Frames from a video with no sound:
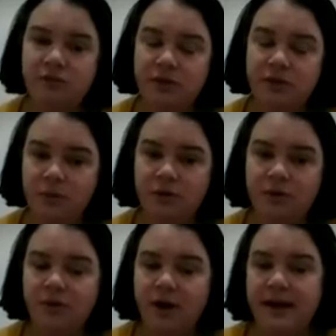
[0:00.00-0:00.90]
that we're in
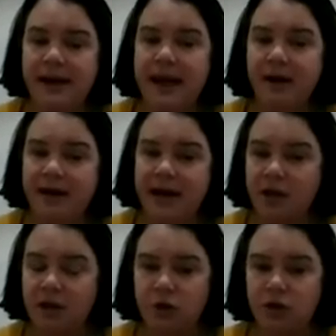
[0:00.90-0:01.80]
right now in our
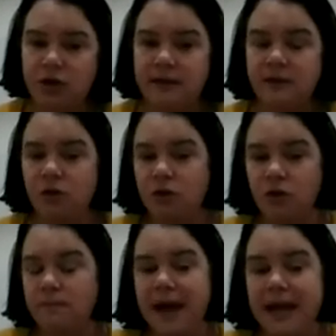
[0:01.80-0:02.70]
community that
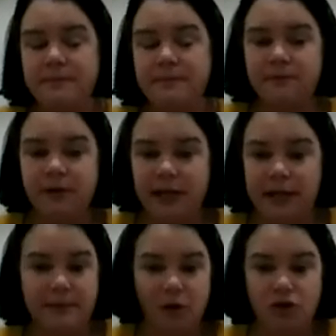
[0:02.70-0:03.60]
you may be feeling
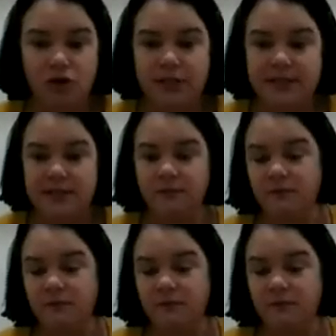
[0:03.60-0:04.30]
emotions for the